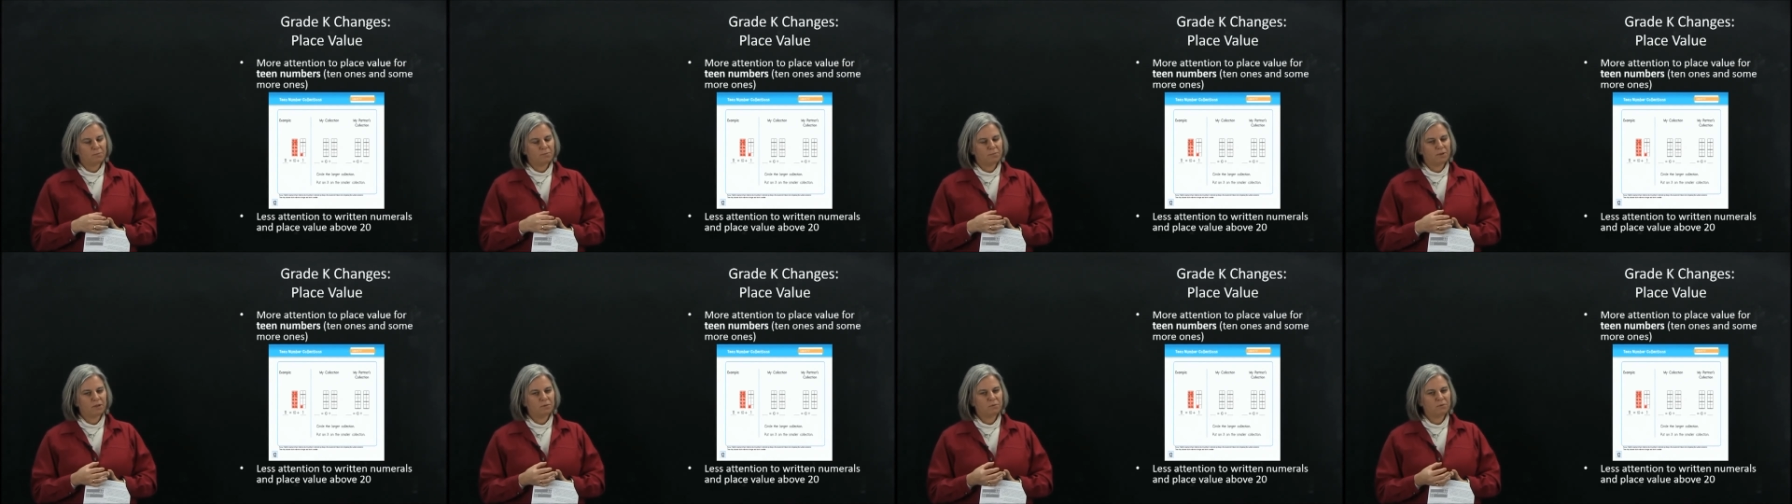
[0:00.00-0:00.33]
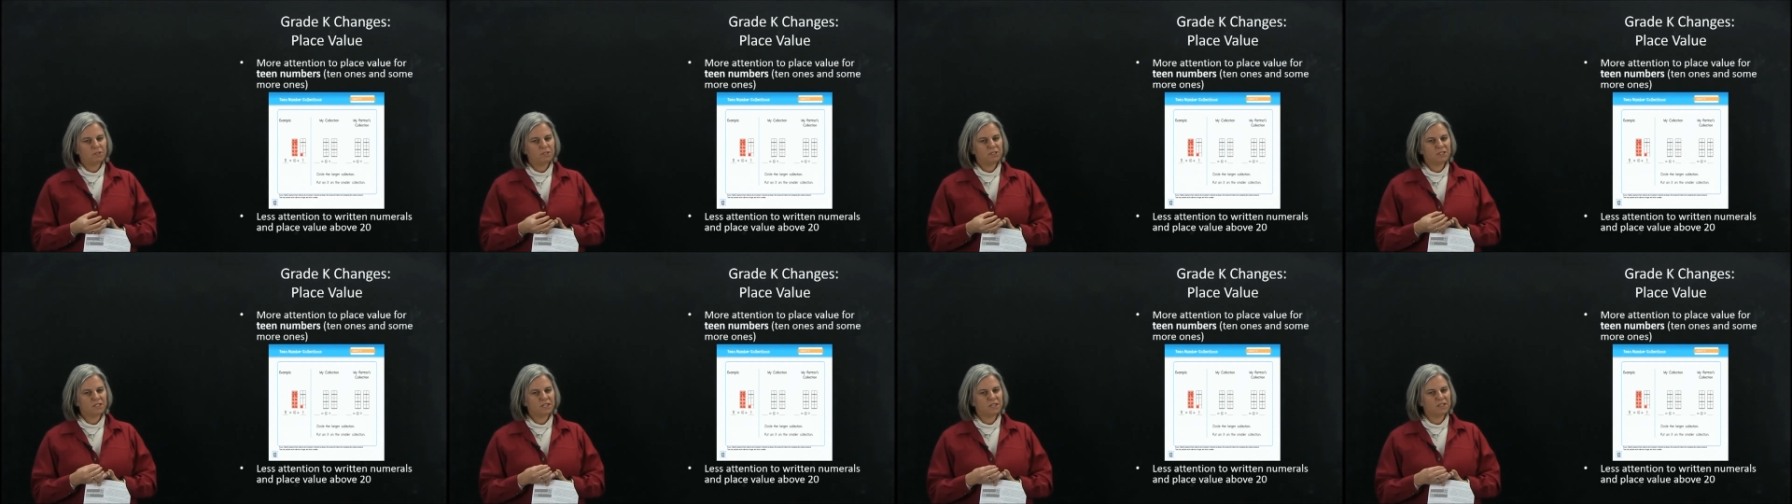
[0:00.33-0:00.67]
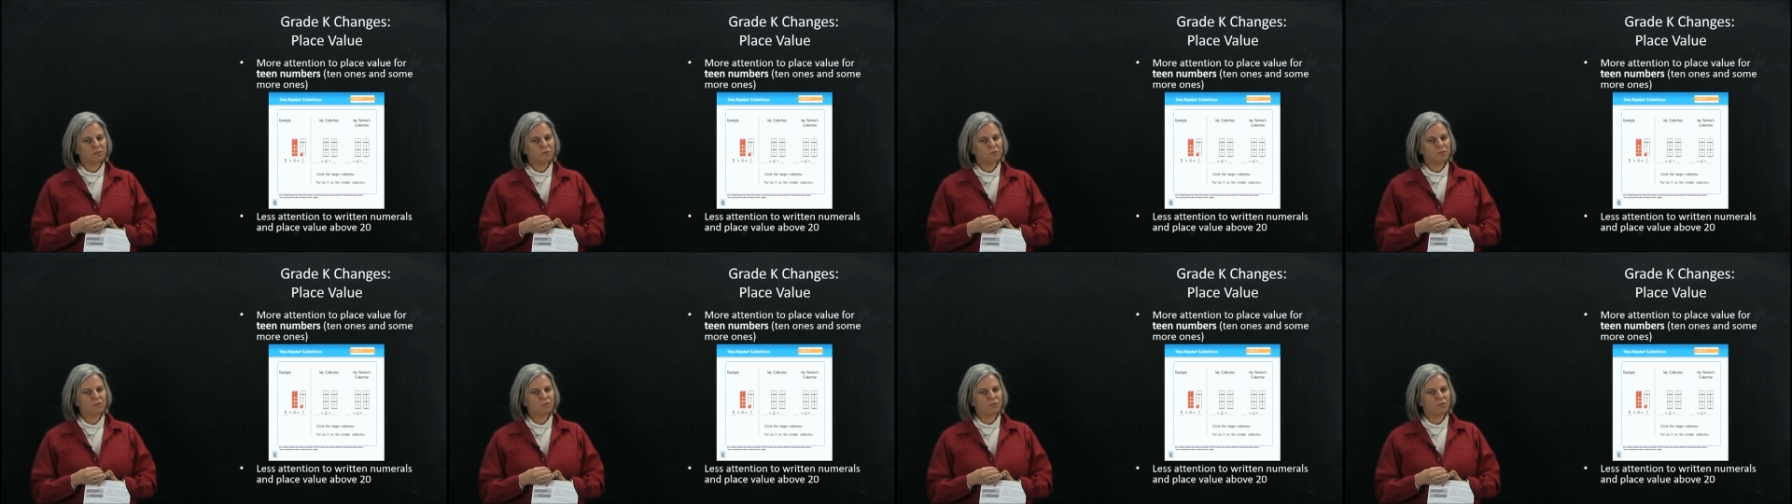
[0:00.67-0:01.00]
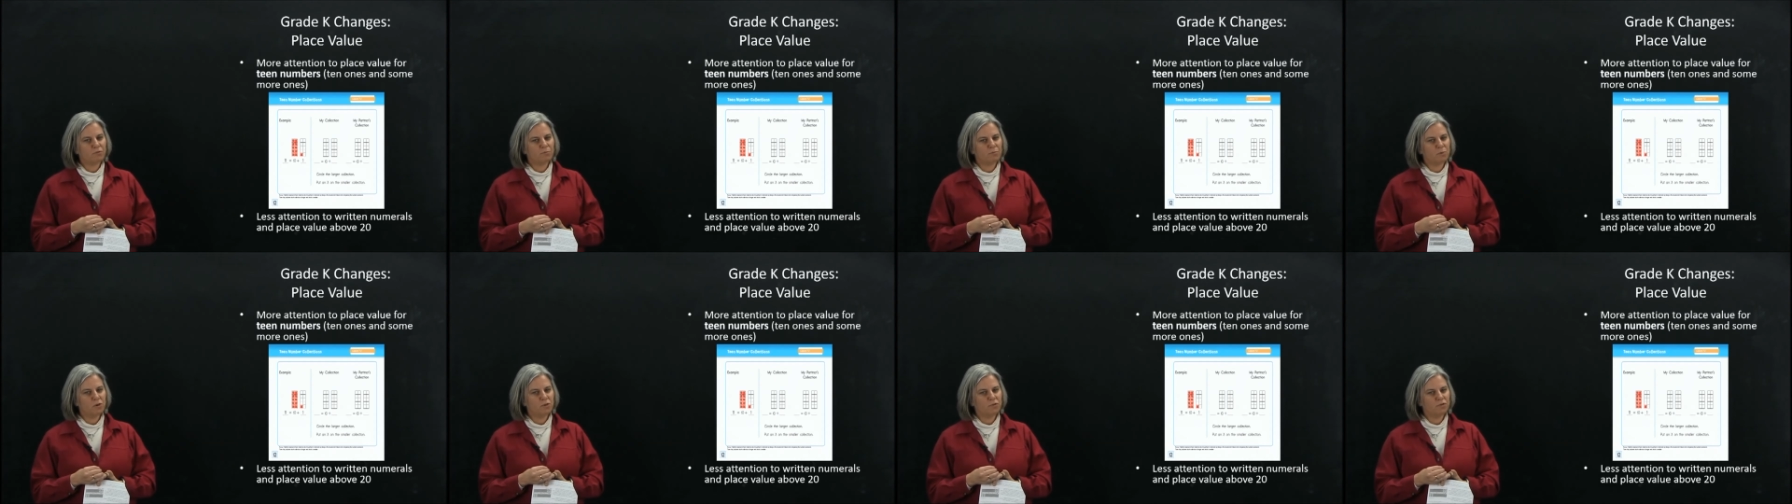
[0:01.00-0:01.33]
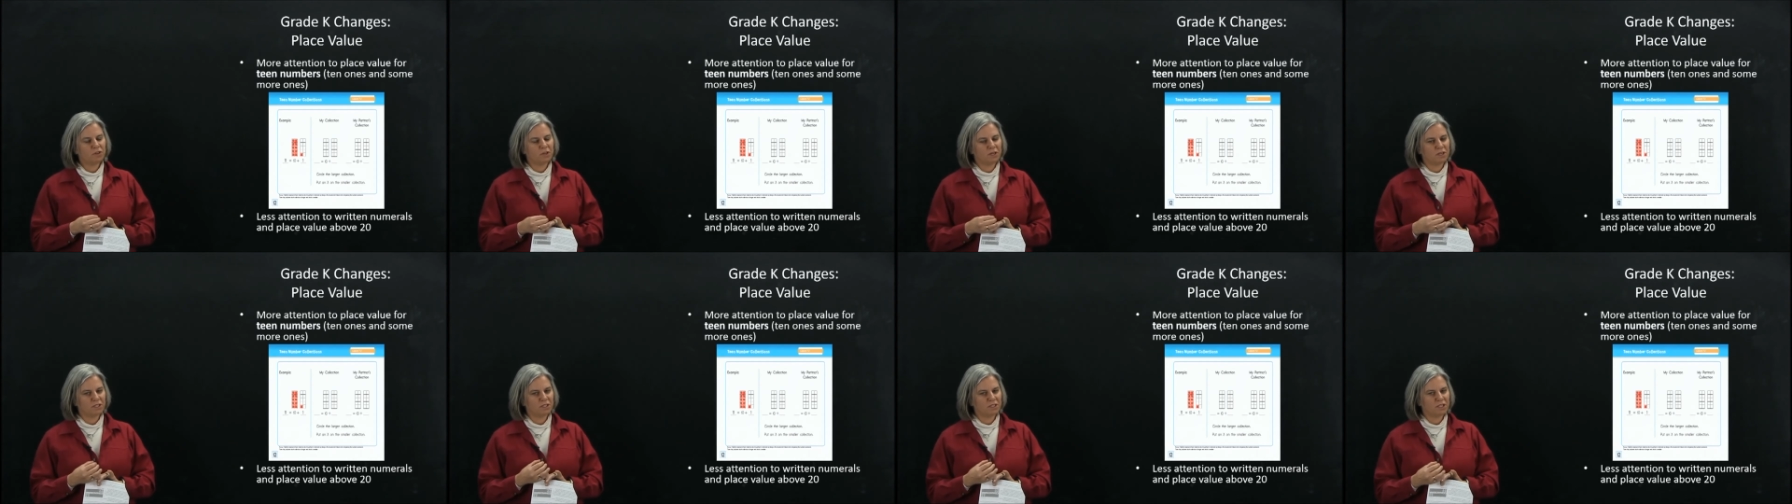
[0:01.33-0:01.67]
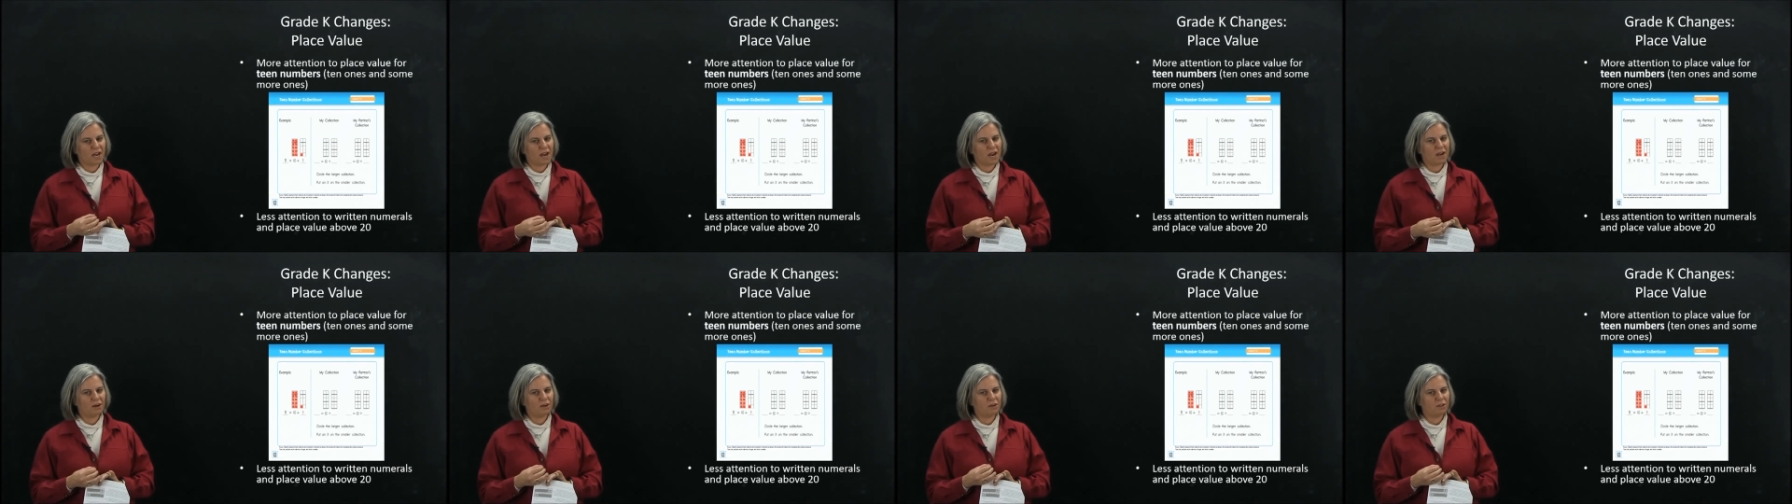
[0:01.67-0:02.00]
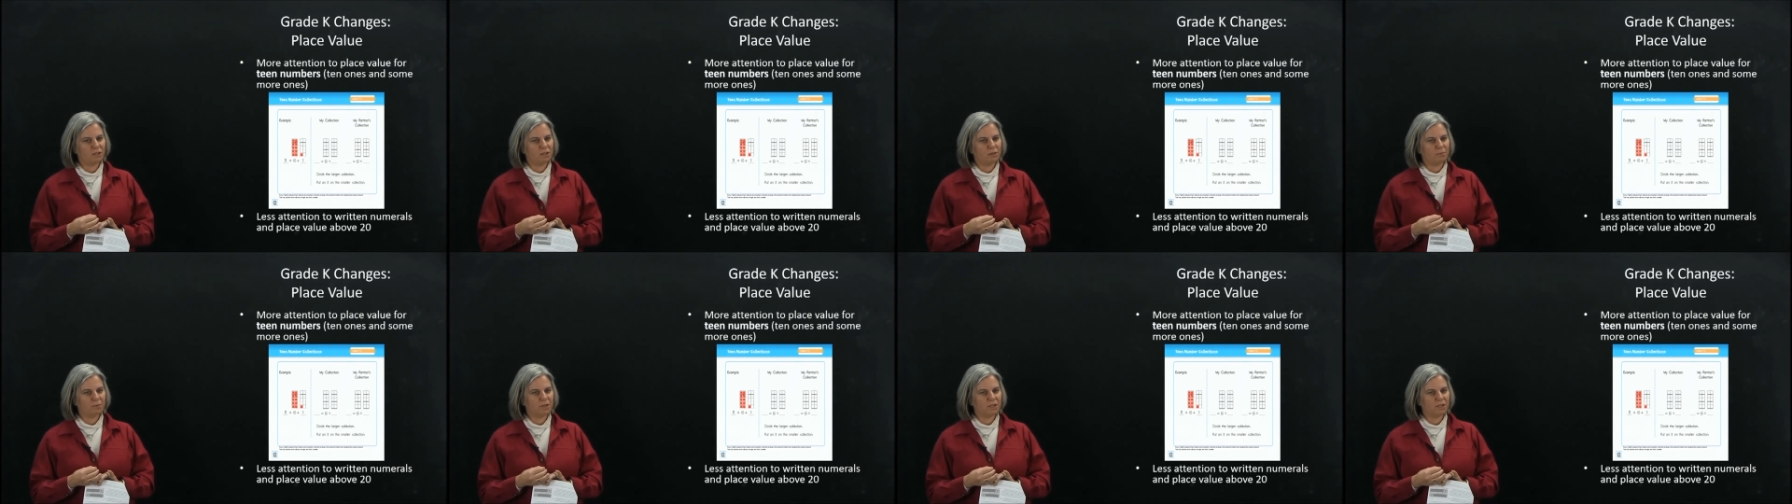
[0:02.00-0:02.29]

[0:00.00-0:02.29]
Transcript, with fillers: but I wouldn't say that we've removed it entirely